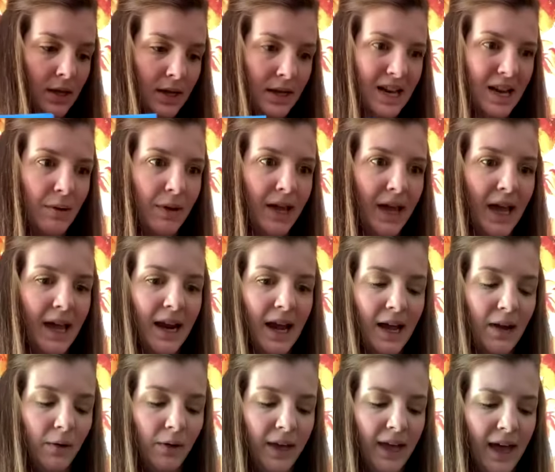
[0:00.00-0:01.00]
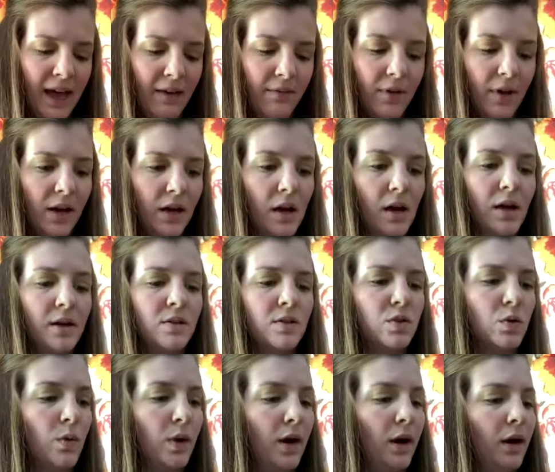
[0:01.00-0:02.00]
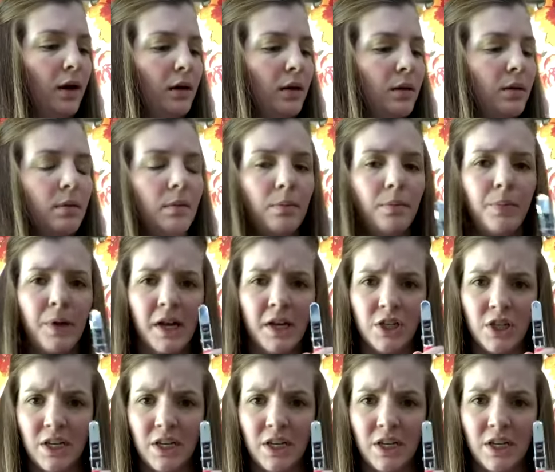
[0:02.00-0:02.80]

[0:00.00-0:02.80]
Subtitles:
Now again, I only have a square punch.